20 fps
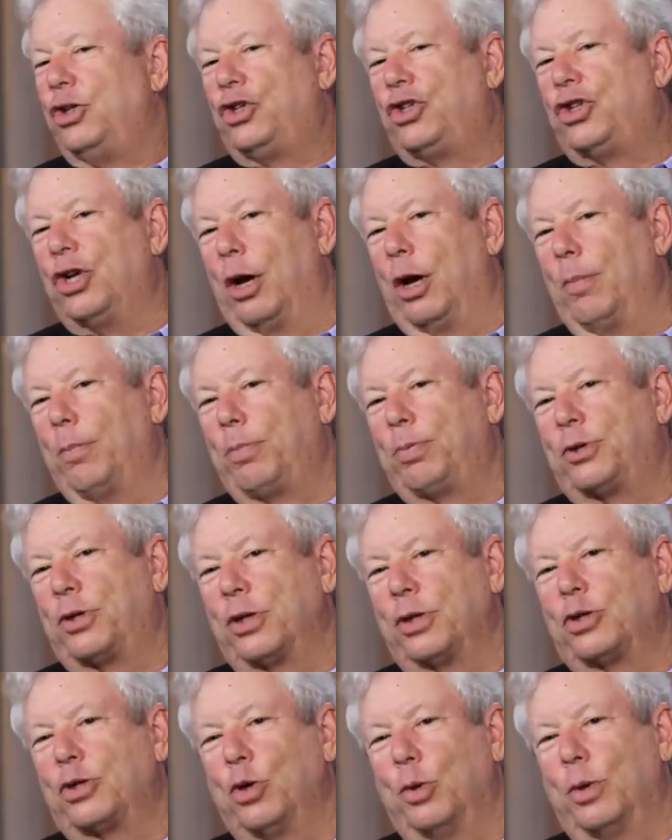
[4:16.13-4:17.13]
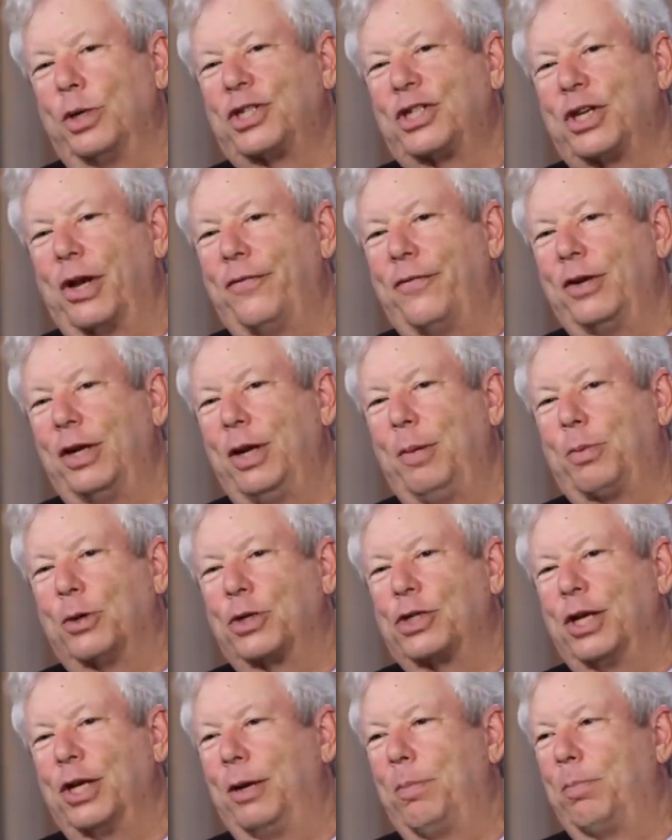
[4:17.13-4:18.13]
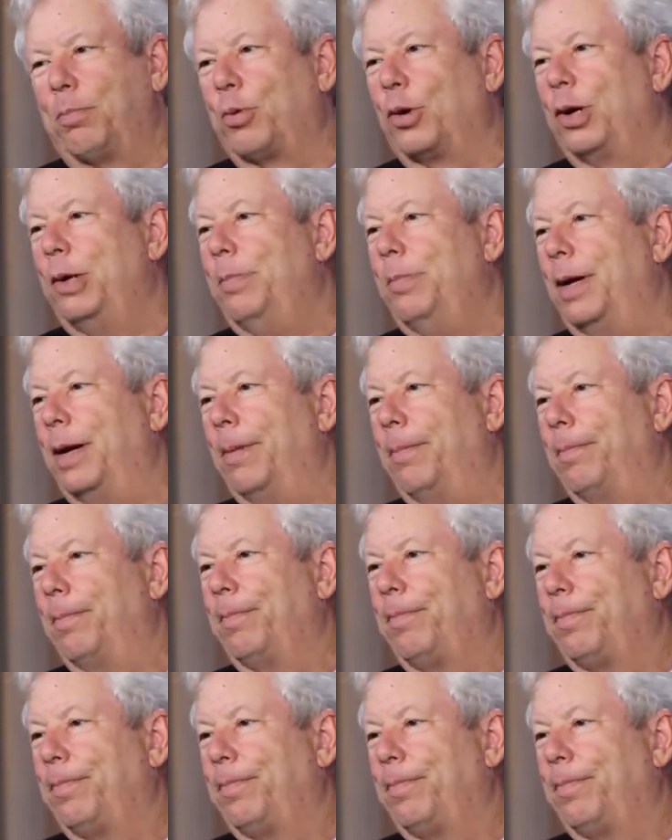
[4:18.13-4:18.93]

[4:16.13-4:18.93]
jumped to a 70% premium,